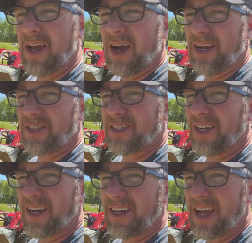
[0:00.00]
I just
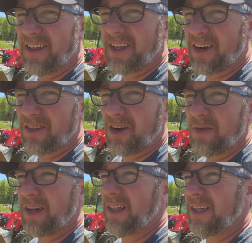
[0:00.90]
dug in down there a little
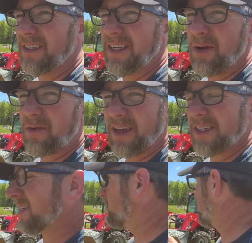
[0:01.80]
bit deeper, like
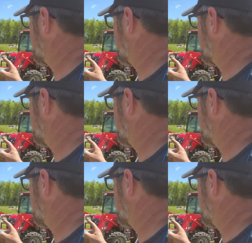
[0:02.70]
six more